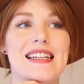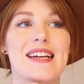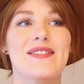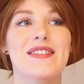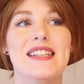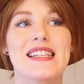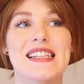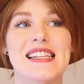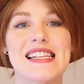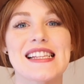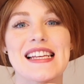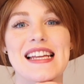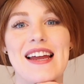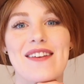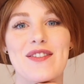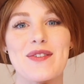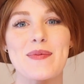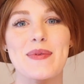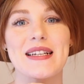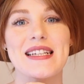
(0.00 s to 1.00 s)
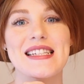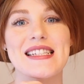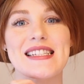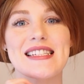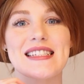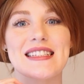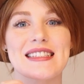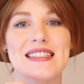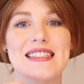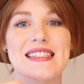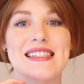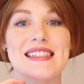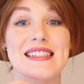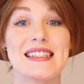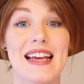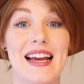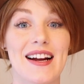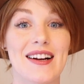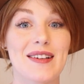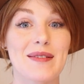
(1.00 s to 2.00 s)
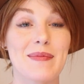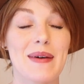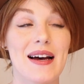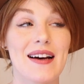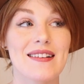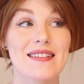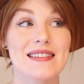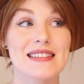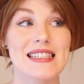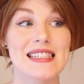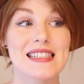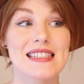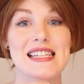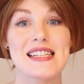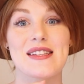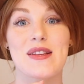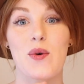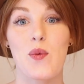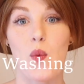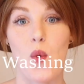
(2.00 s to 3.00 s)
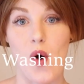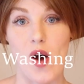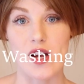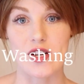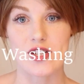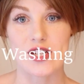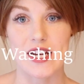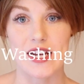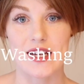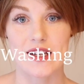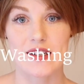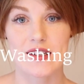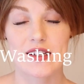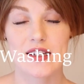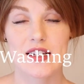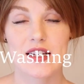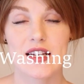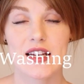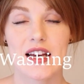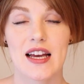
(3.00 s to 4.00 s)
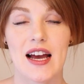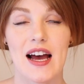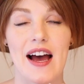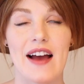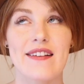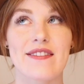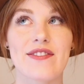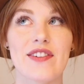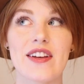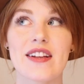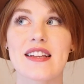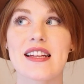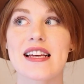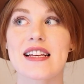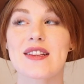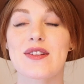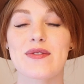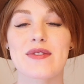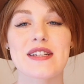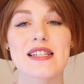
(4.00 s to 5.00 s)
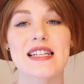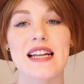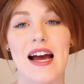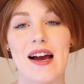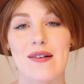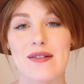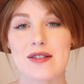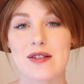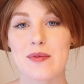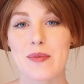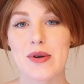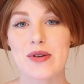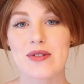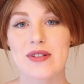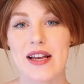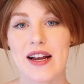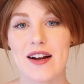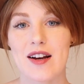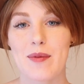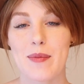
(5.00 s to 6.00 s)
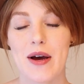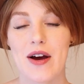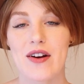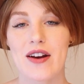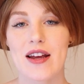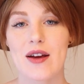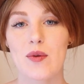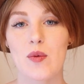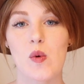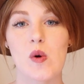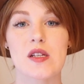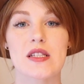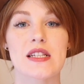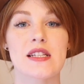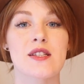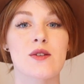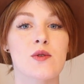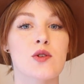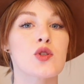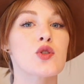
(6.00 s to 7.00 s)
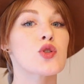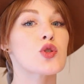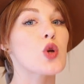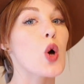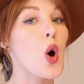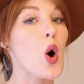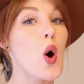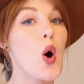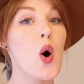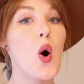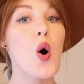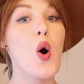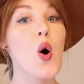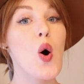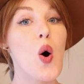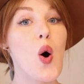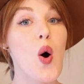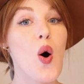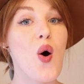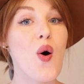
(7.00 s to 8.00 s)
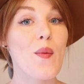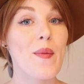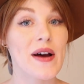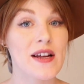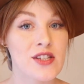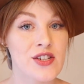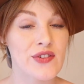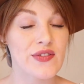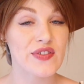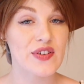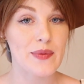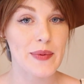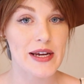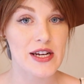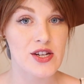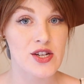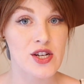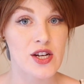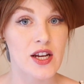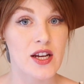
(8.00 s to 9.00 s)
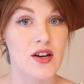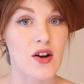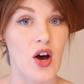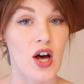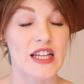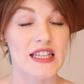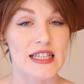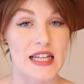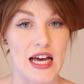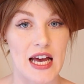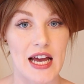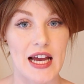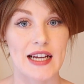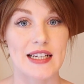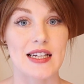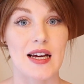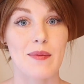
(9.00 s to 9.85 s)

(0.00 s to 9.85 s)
Never the thing that everybody is a little scared about is the washing. I feel like the reason I was the most scared about it was because there was so much information online